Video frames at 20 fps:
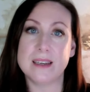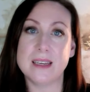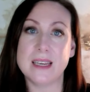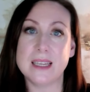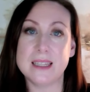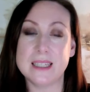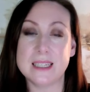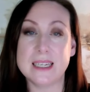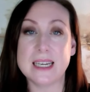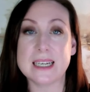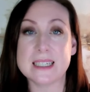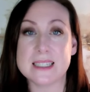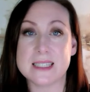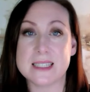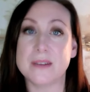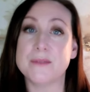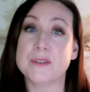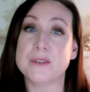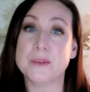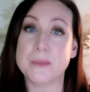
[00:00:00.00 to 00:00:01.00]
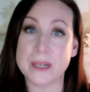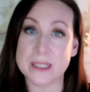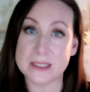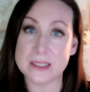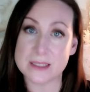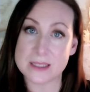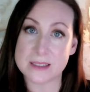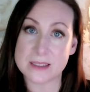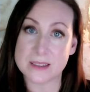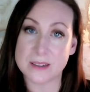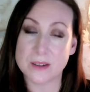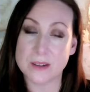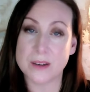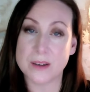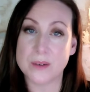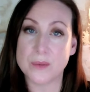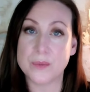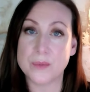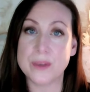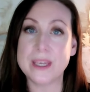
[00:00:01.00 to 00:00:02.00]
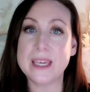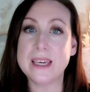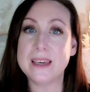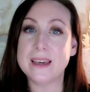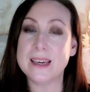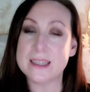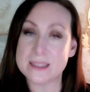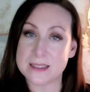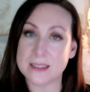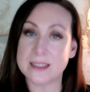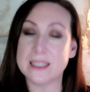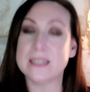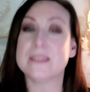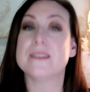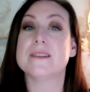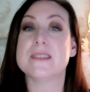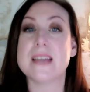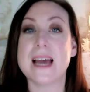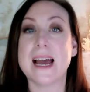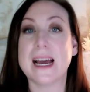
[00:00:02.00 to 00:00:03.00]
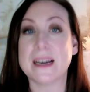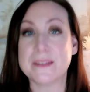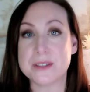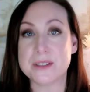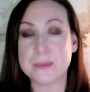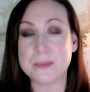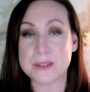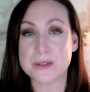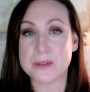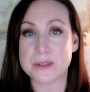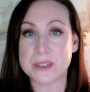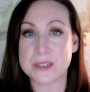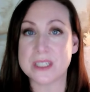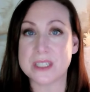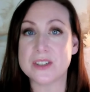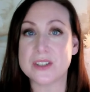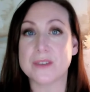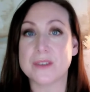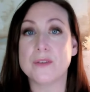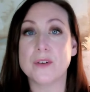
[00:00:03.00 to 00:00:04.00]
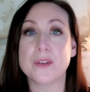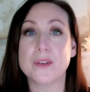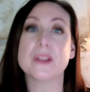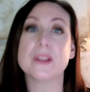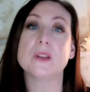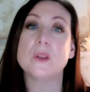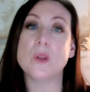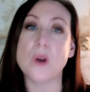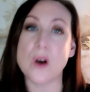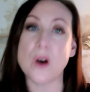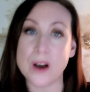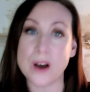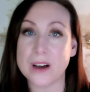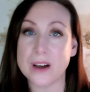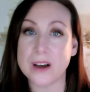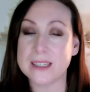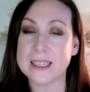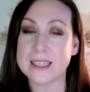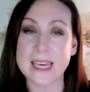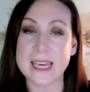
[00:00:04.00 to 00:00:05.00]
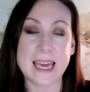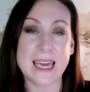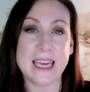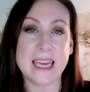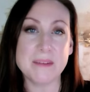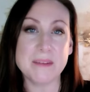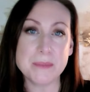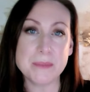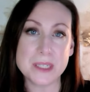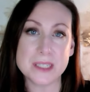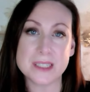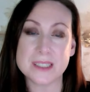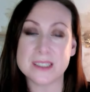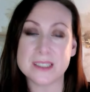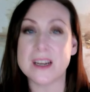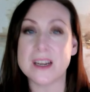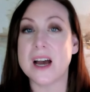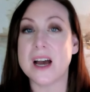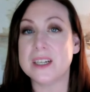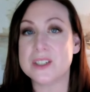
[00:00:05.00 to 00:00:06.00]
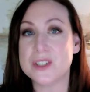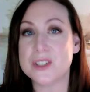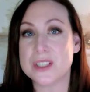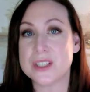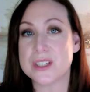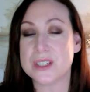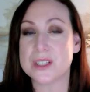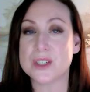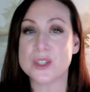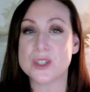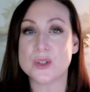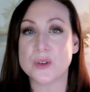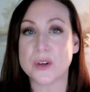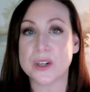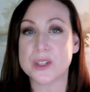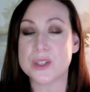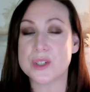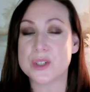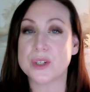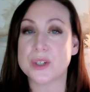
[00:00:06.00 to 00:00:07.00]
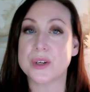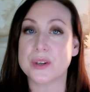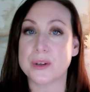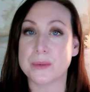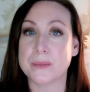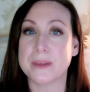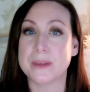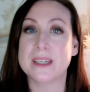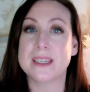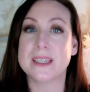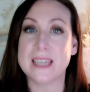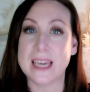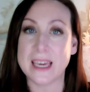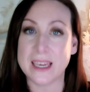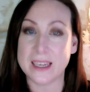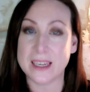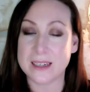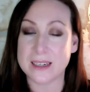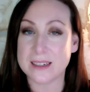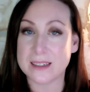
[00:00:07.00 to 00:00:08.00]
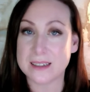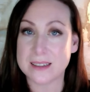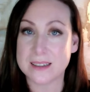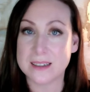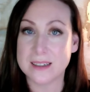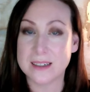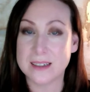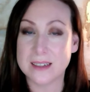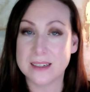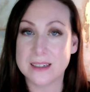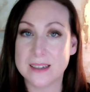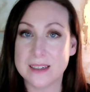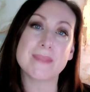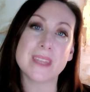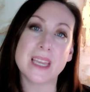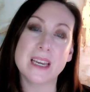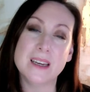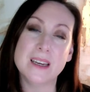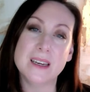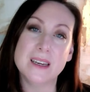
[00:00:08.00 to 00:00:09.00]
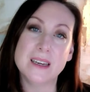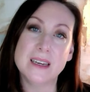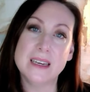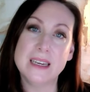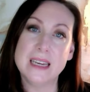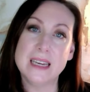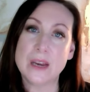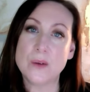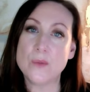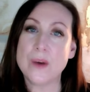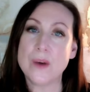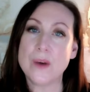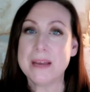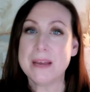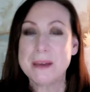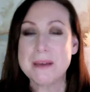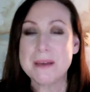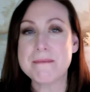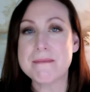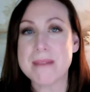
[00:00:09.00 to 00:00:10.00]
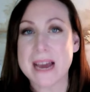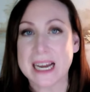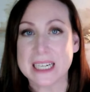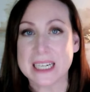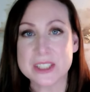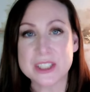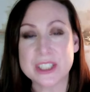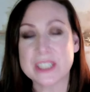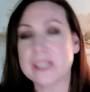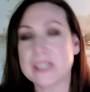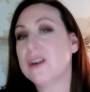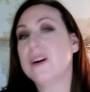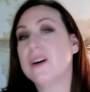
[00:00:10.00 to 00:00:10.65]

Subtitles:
in the next several months? We as leaders have to be strategic for the long game, not just the short-term gain. And why am I mashing